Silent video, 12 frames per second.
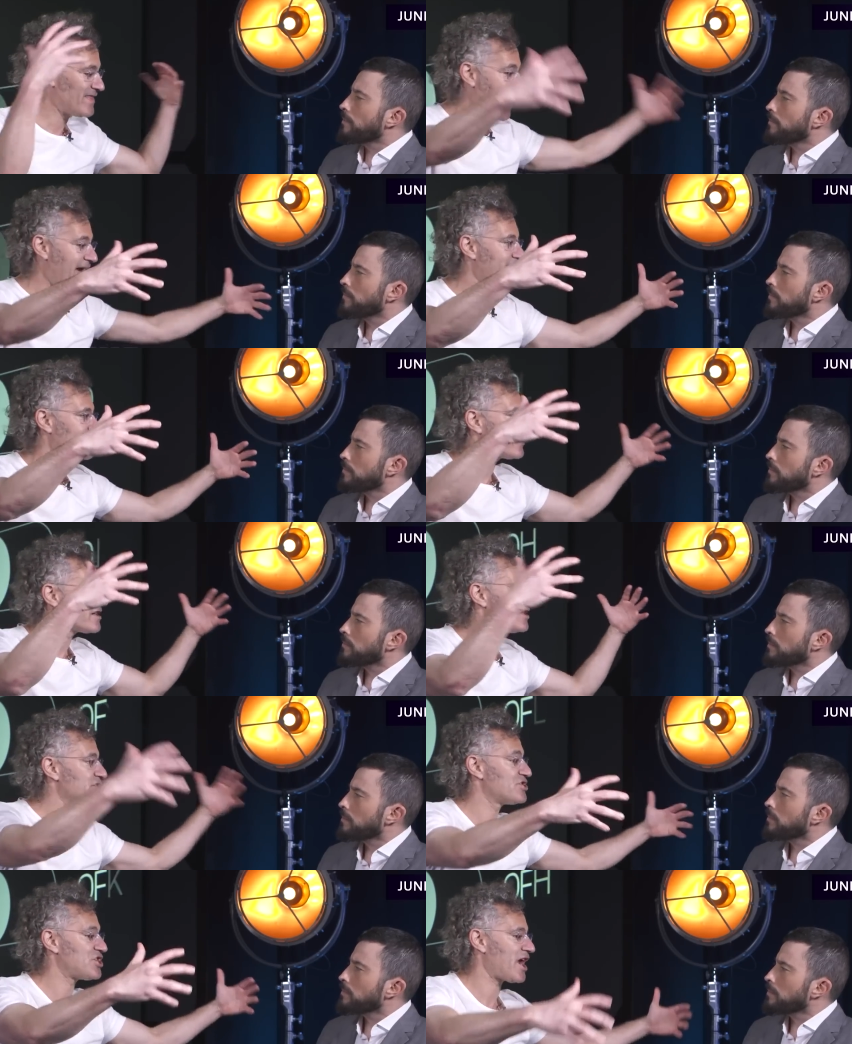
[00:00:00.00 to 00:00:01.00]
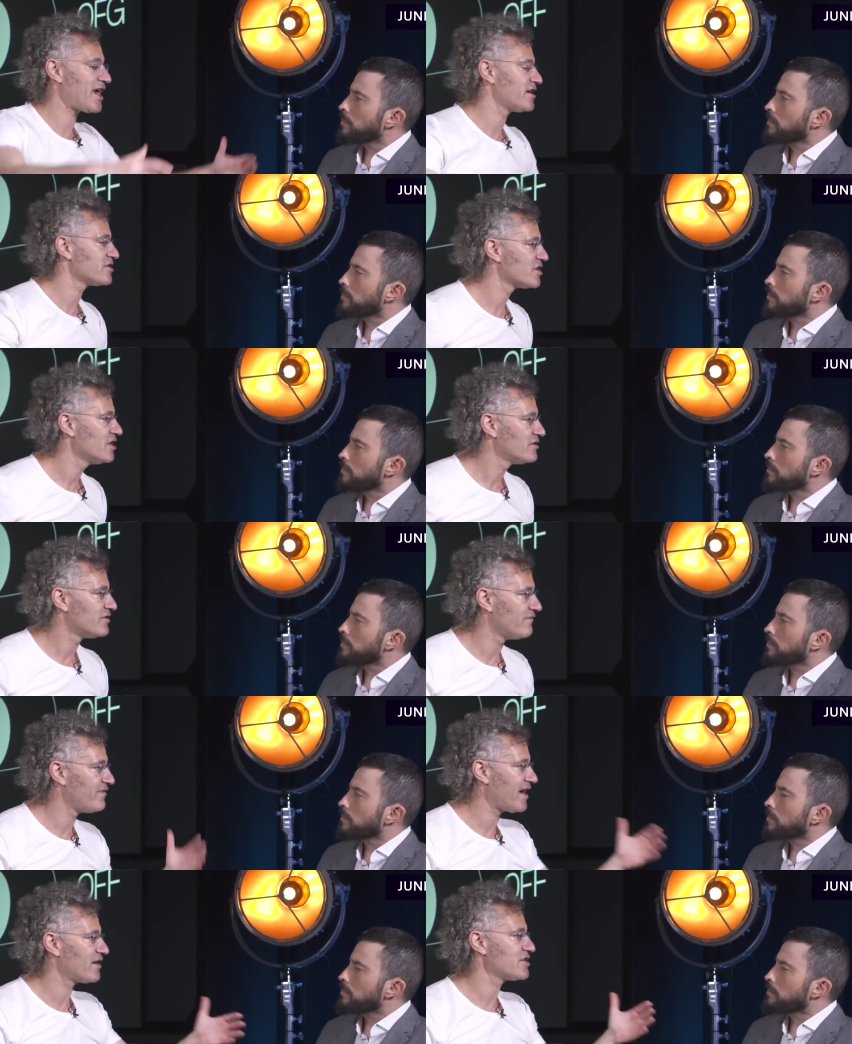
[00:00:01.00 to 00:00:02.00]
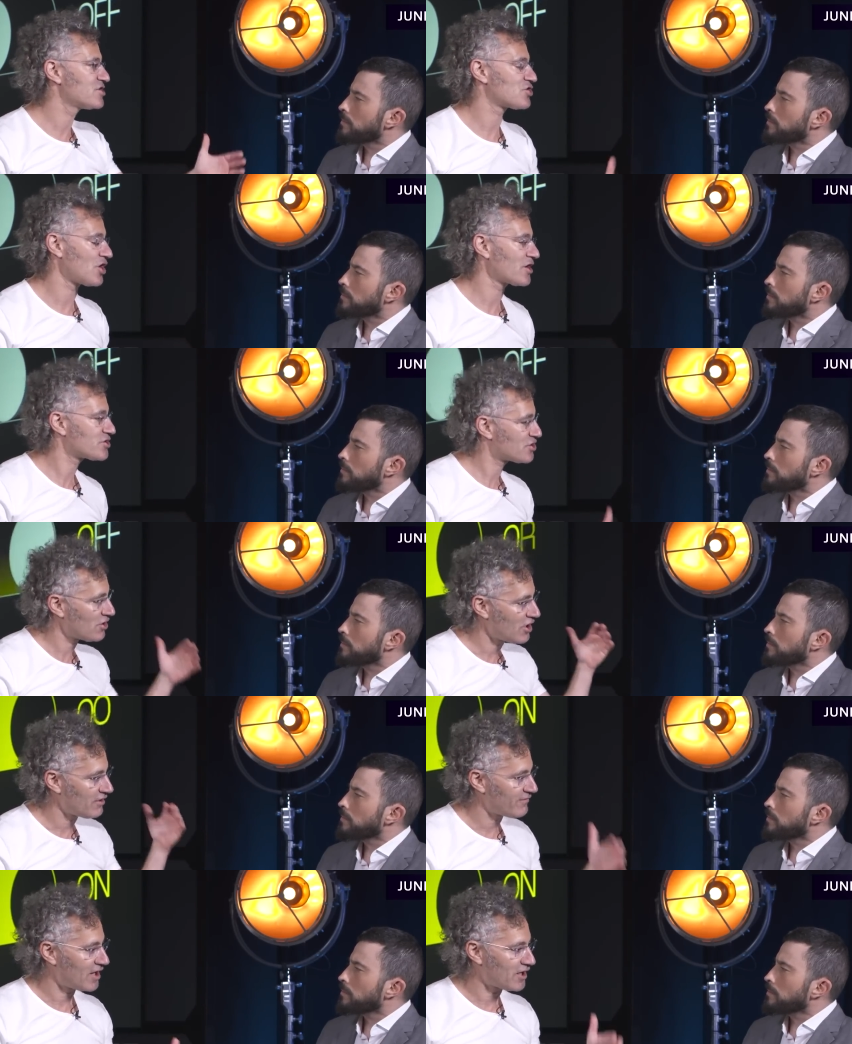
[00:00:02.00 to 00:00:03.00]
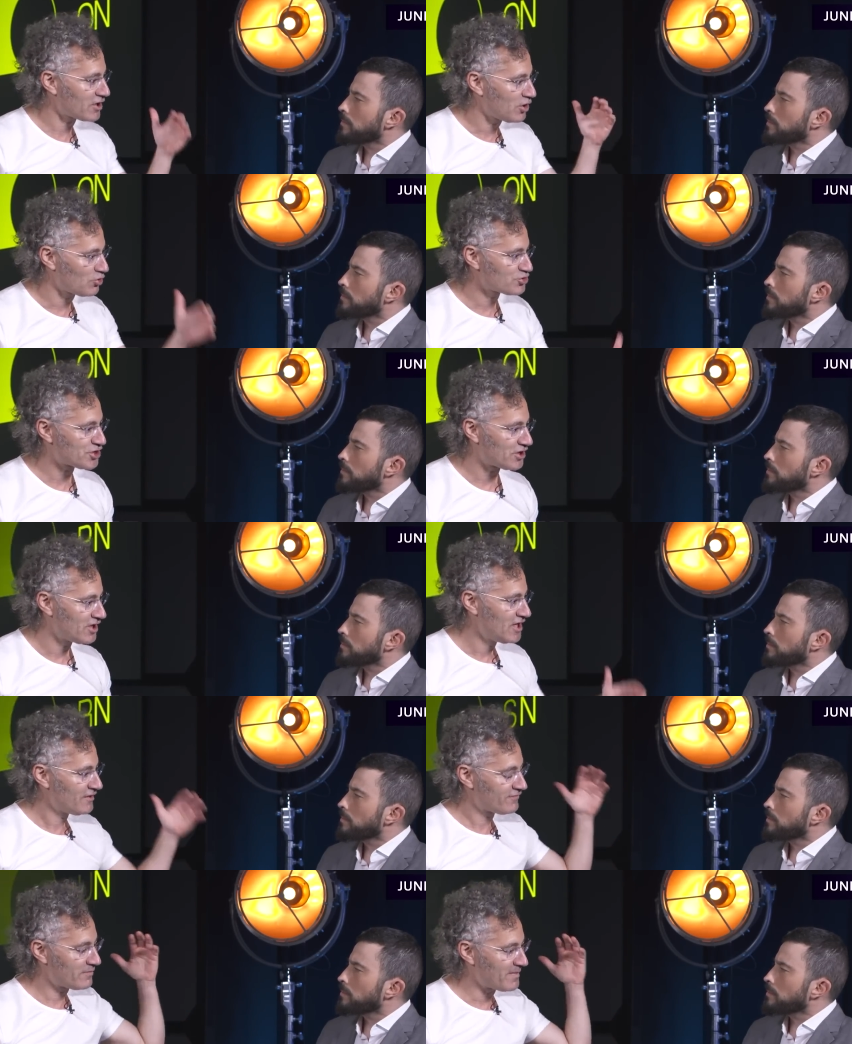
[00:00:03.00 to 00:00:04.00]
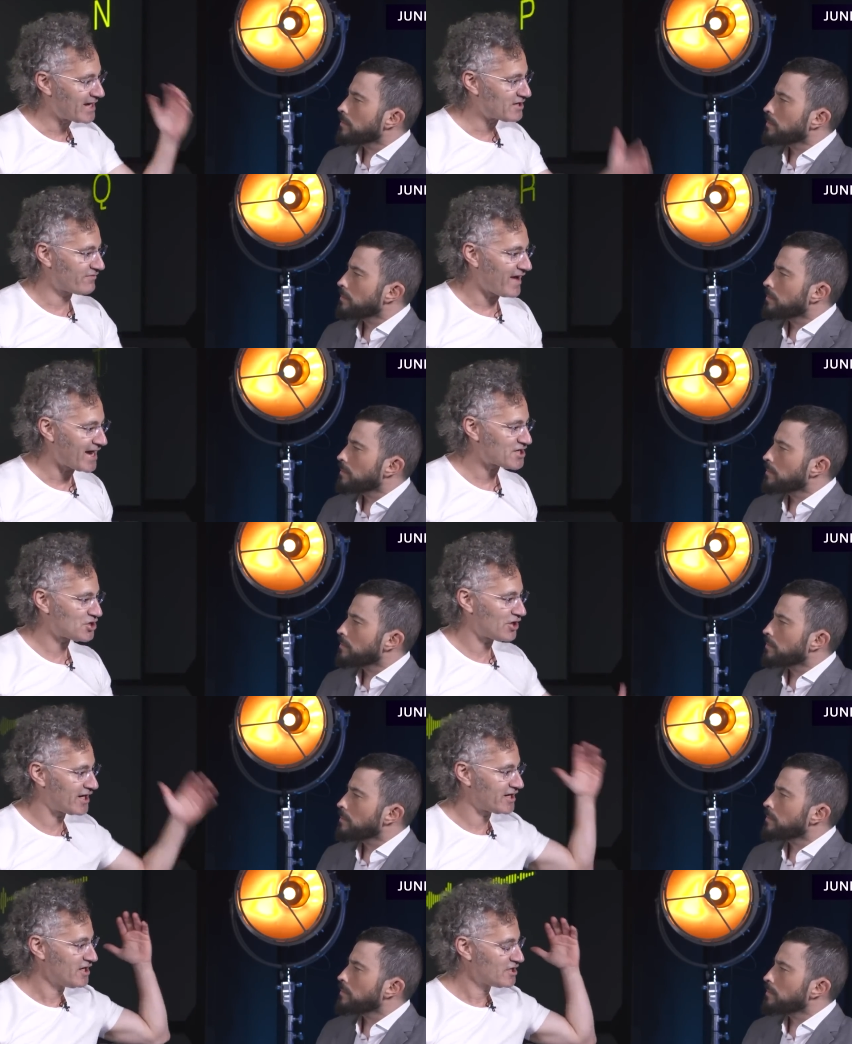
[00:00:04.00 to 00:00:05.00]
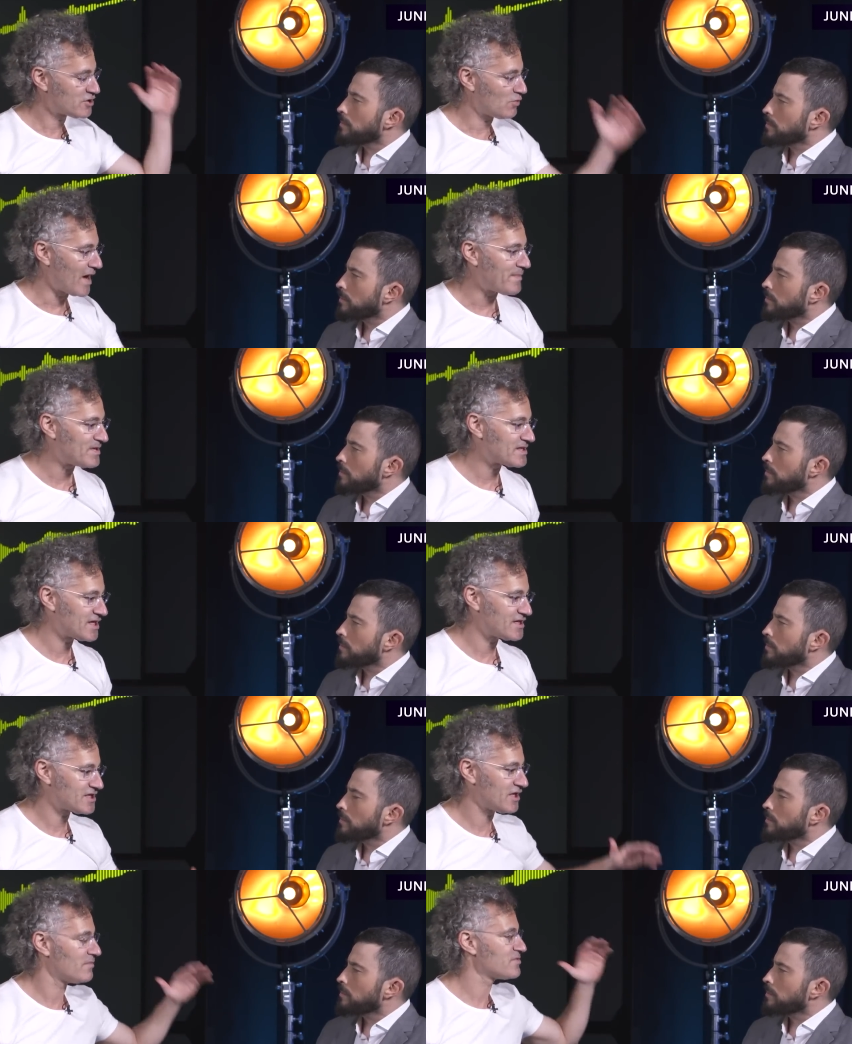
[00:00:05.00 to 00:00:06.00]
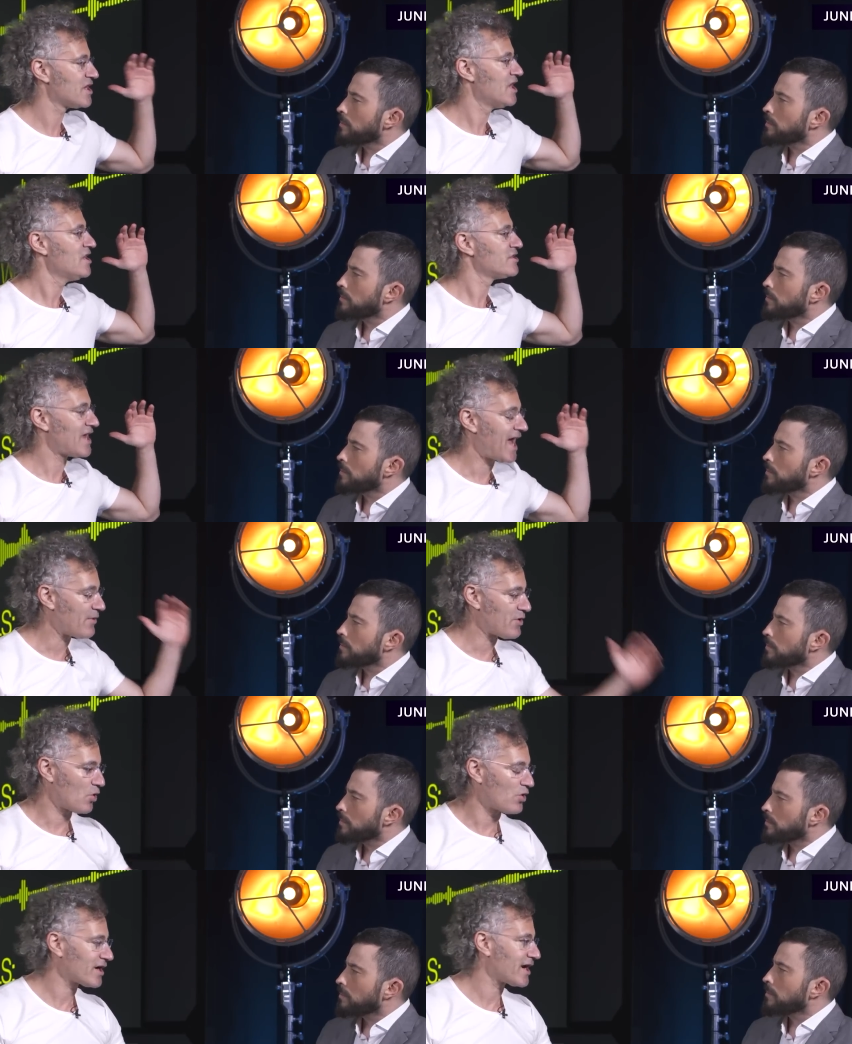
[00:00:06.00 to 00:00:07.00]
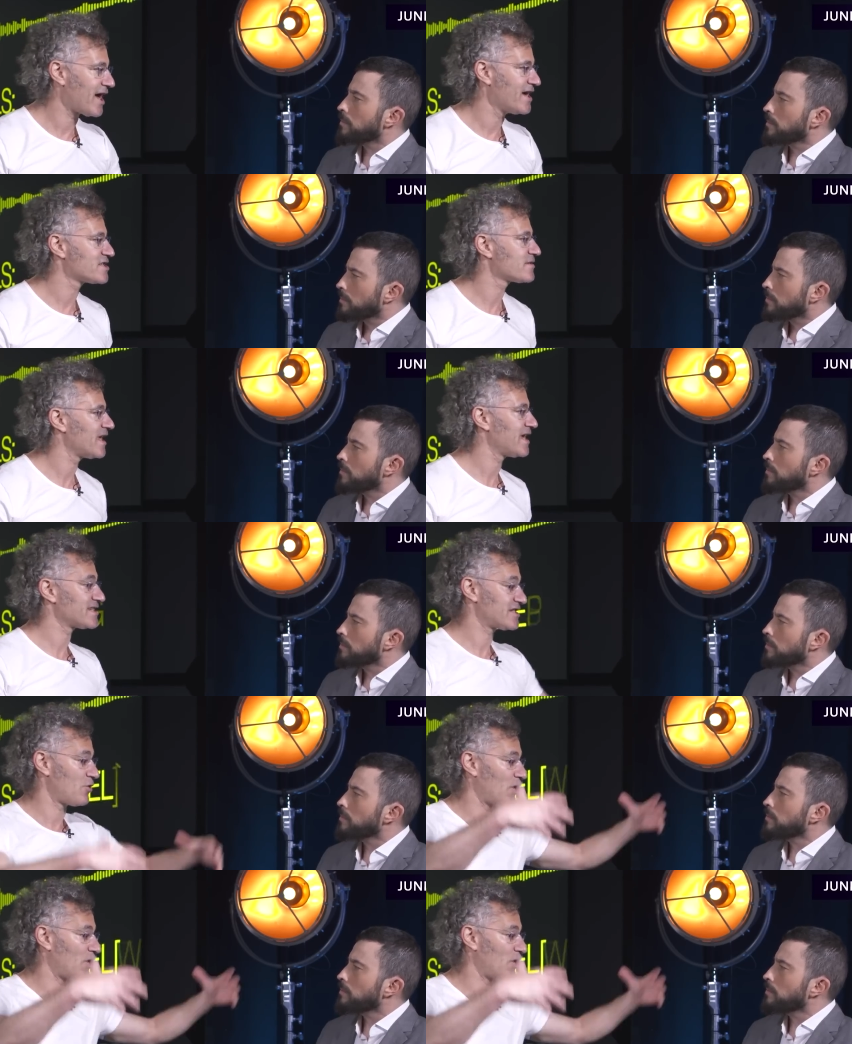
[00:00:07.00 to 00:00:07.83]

Speaker 1: And that can change the very structure of our culture from manufacturing to weapon systems to how we organize things